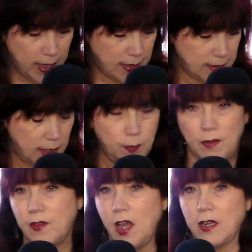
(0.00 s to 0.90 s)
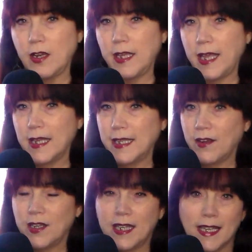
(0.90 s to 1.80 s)
right, and we've got our kettle
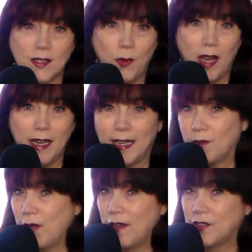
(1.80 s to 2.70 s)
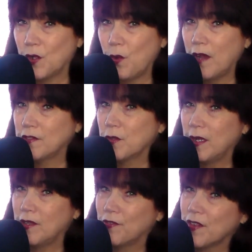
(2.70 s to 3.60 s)
here, and guess what? I don't have to go off
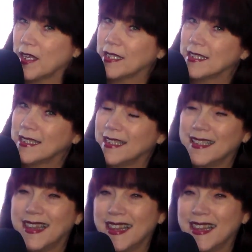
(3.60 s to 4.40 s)
screen for this.